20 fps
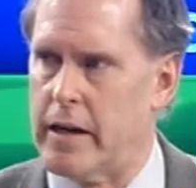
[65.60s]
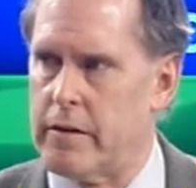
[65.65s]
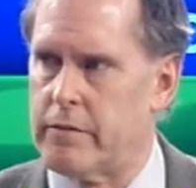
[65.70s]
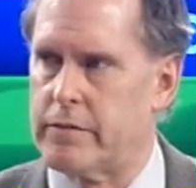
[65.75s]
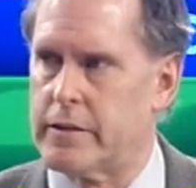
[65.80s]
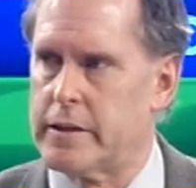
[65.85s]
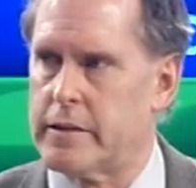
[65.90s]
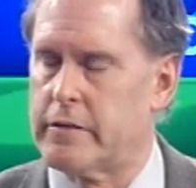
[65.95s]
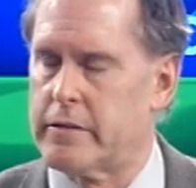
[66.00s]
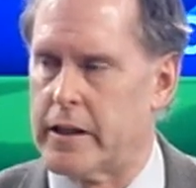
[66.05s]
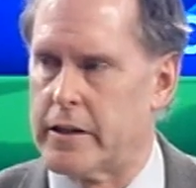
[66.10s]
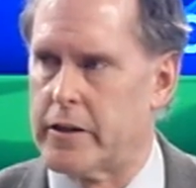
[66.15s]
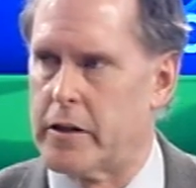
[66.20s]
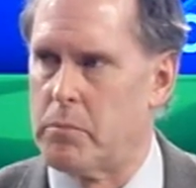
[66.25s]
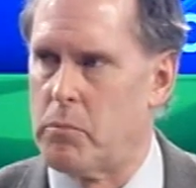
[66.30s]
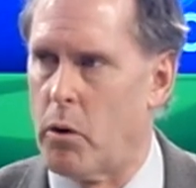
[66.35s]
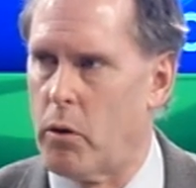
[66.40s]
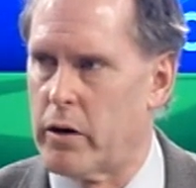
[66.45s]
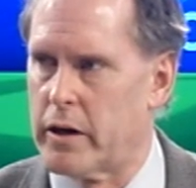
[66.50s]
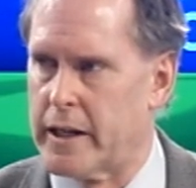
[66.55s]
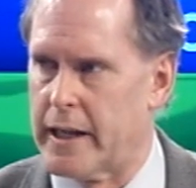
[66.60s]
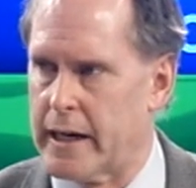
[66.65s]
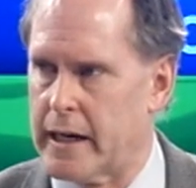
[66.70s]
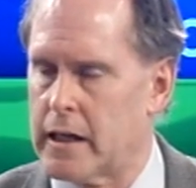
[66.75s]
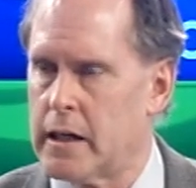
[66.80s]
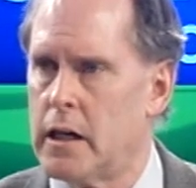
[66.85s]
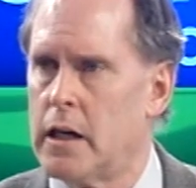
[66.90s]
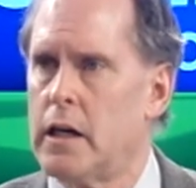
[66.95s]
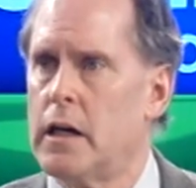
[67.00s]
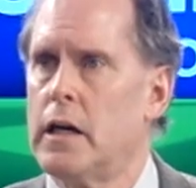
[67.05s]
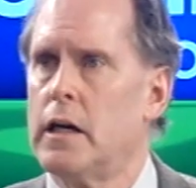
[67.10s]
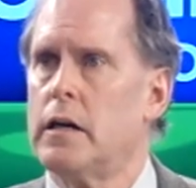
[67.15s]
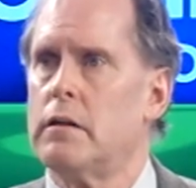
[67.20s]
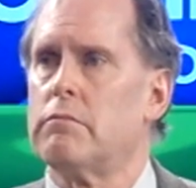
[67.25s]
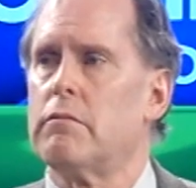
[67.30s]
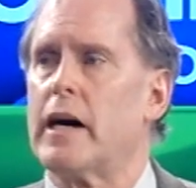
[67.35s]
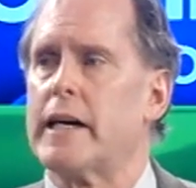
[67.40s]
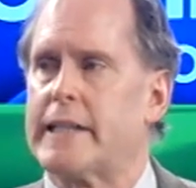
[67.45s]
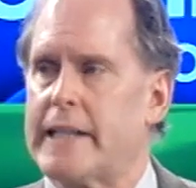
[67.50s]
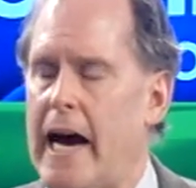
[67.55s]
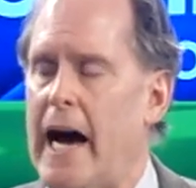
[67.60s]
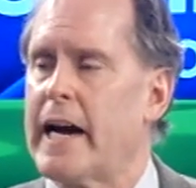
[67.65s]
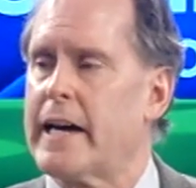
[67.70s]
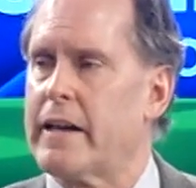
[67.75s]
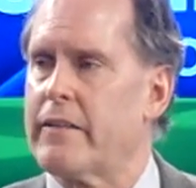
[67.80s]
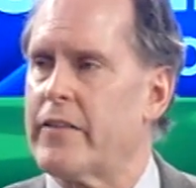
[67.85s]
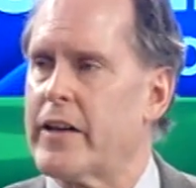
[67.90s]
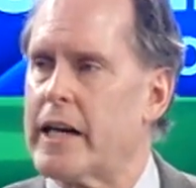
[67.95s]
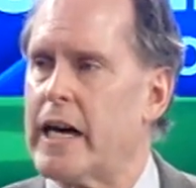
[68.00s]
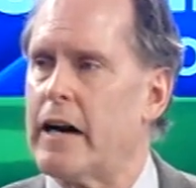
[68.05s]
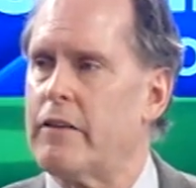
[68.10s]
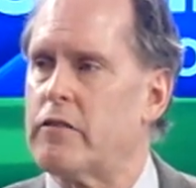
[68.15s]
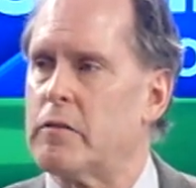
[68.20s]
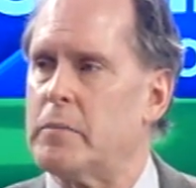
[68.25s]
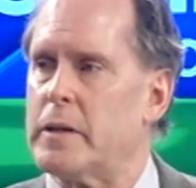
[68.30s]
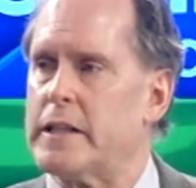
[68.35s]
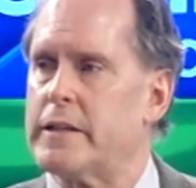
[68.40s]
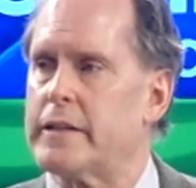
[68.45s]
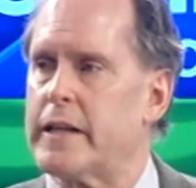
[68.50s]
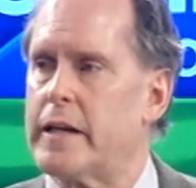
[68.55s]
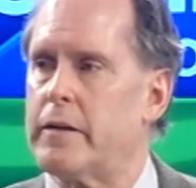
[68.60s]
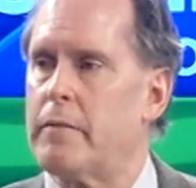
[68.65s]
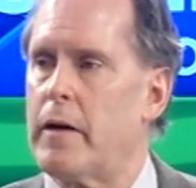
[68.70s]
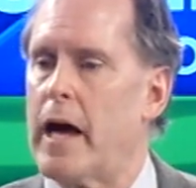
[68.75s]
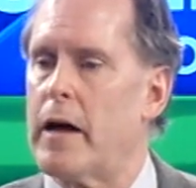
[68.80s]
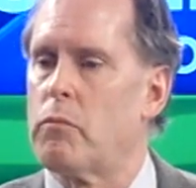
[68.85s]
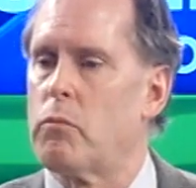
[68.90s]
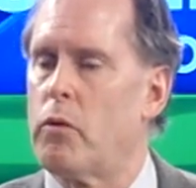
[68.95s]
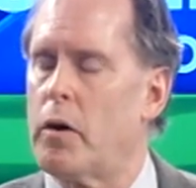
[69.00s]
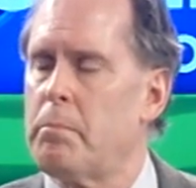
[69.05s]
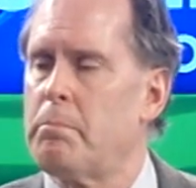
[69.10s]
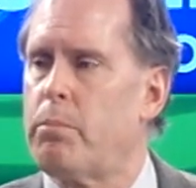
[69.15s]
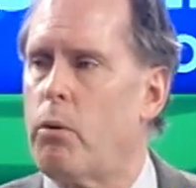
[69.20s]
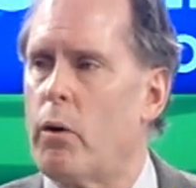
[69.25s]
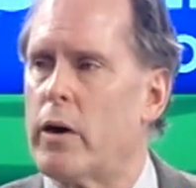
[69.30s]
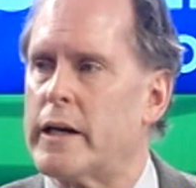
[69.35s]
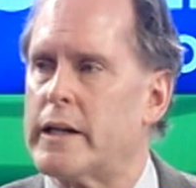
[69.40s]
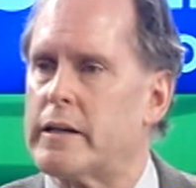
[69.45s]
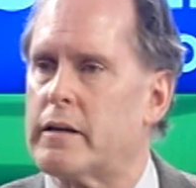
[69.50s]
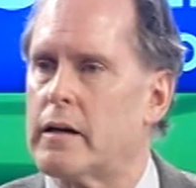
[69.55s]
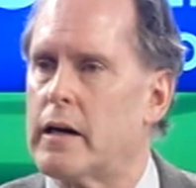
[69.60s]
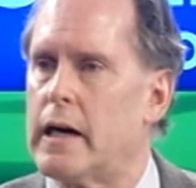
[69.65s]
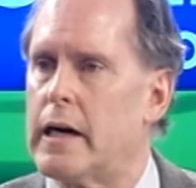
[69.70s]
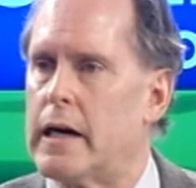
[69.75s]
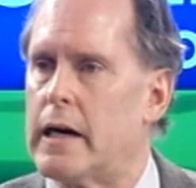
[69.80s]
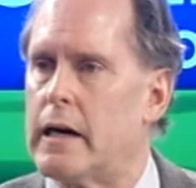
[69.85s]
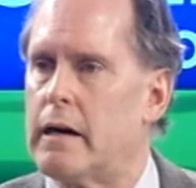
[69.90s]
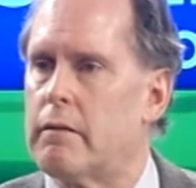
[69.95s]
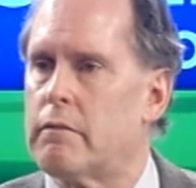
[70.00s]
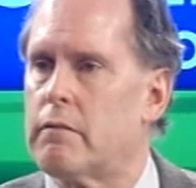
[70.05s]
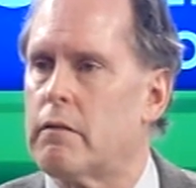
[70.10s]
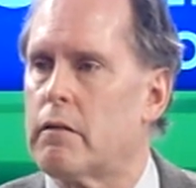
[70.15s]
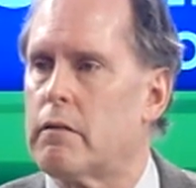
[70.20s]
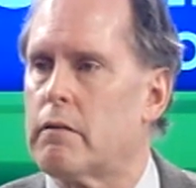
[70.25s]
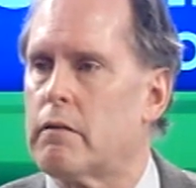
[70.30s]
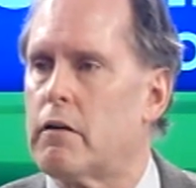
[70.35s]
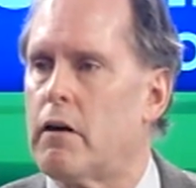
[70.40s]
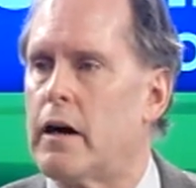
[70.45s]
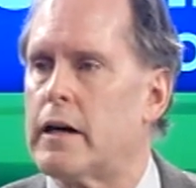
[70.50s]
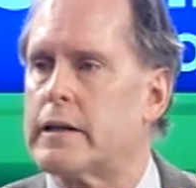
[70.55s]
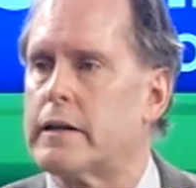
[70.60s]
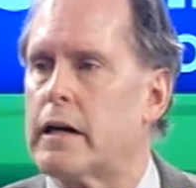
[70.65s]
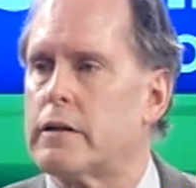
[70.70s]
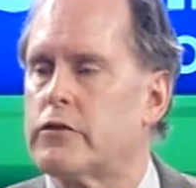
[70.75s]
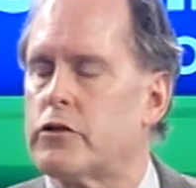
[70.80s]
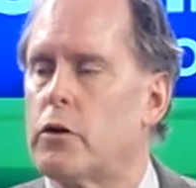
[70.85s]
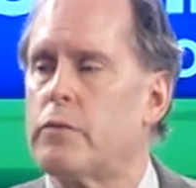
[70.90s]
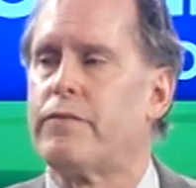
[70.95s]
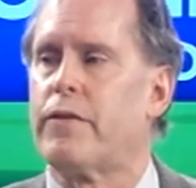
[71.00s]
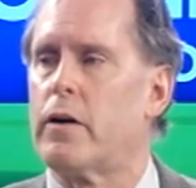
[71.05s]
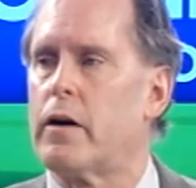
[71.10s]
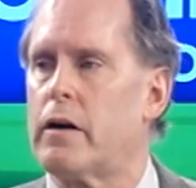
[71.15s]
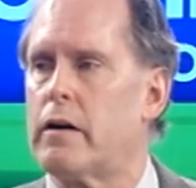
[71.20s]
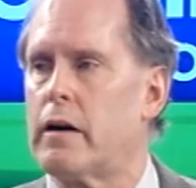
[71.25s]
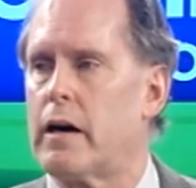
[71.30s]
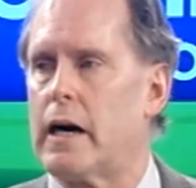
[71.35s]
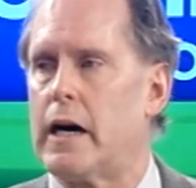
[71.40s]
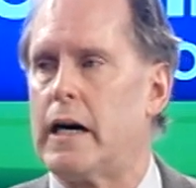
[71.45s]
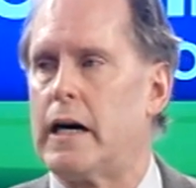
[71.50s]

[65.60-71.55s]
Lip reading: every Sunday morning attacking the government. And at one point got so far